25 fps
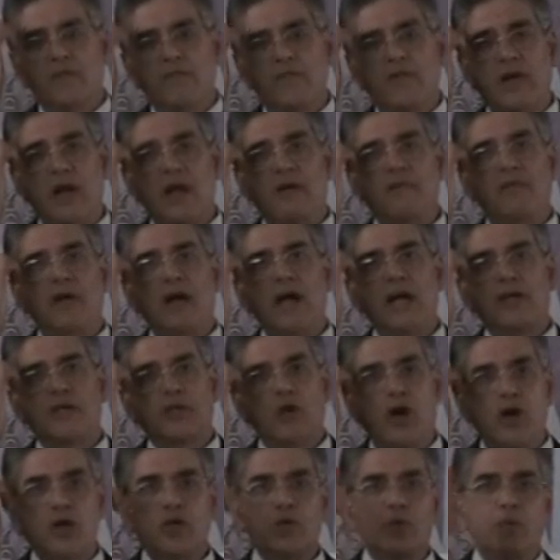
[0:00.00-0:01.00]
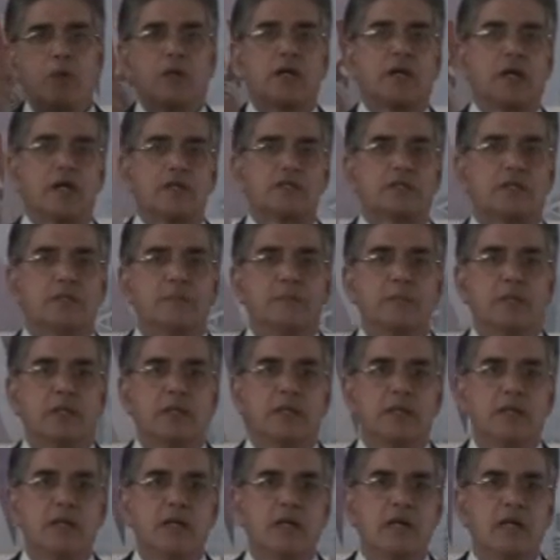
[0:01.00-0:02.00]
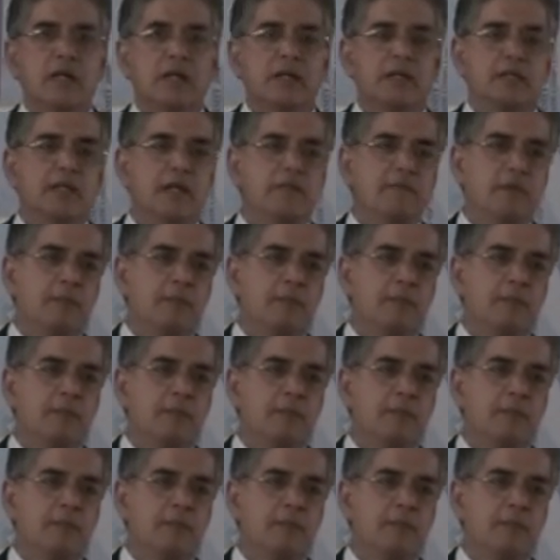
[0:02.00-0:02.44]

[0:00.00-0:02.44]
Whenever I talk to a customer, they